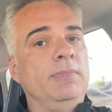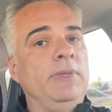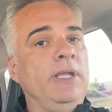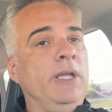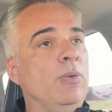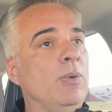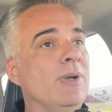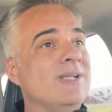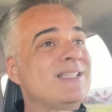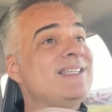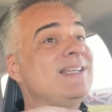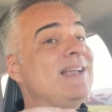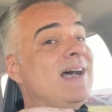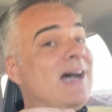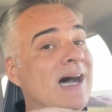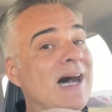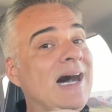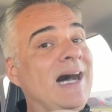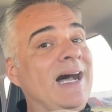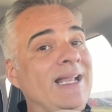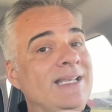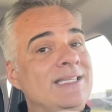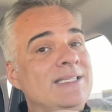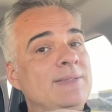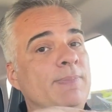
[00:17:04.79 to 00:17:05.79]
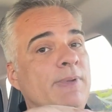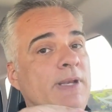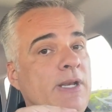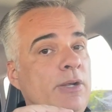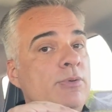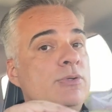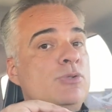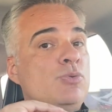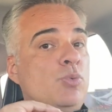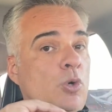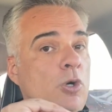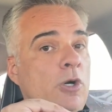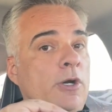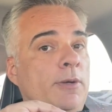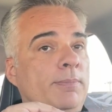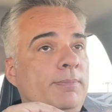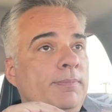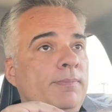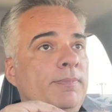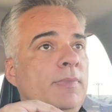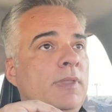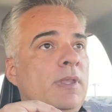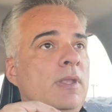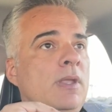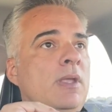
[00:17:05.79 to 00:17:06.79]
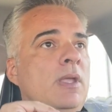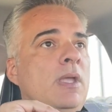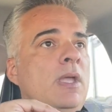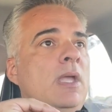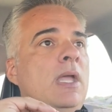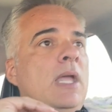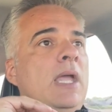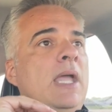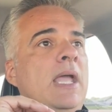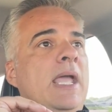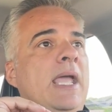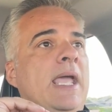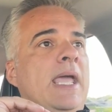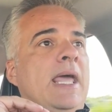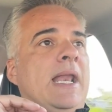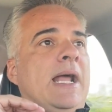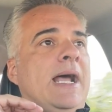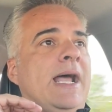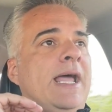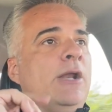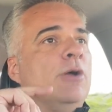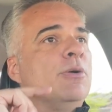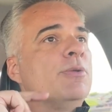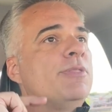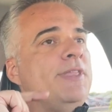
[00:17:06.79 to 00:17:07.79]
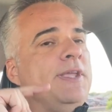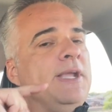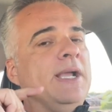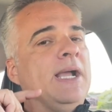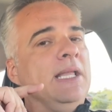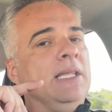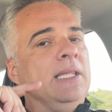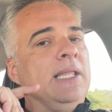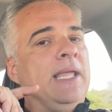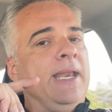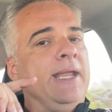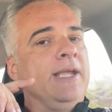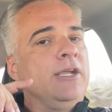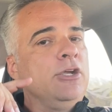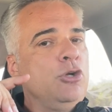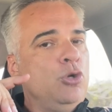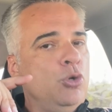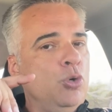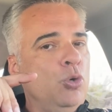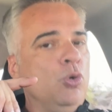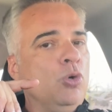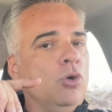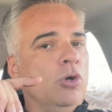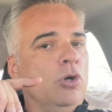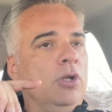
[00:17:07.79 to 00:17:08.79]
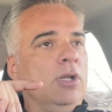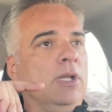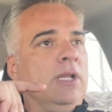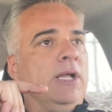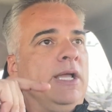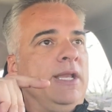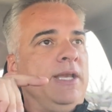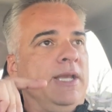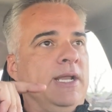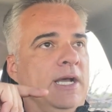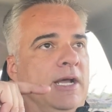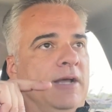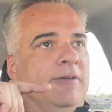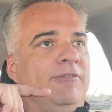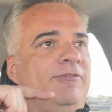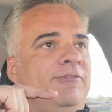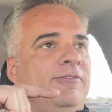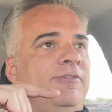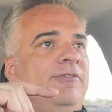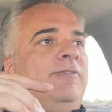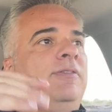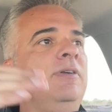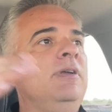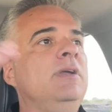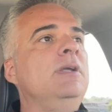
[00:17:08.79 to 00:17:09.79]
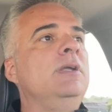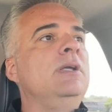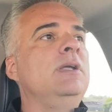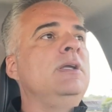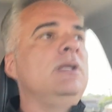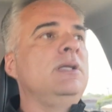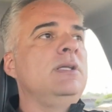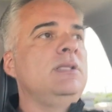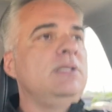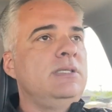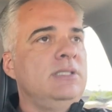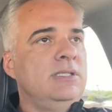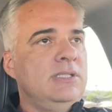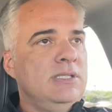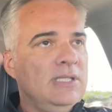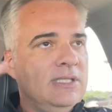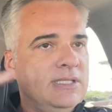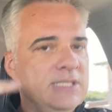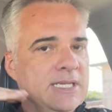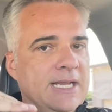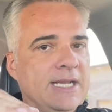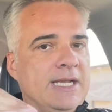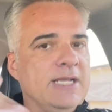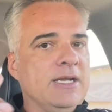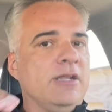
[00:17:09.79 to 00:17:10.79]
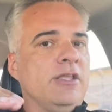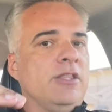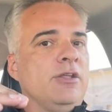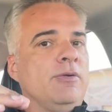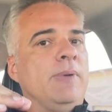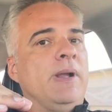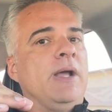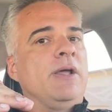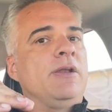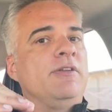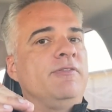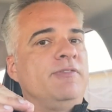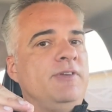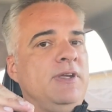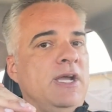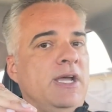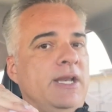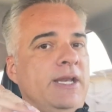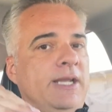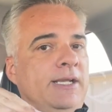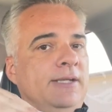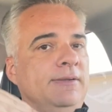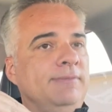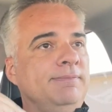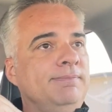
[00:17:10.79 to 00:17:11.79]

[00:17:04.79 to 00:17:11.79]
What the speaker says: It wasn't hot, but it was warm. And I don't think I let it cool enough to take another round of cutting.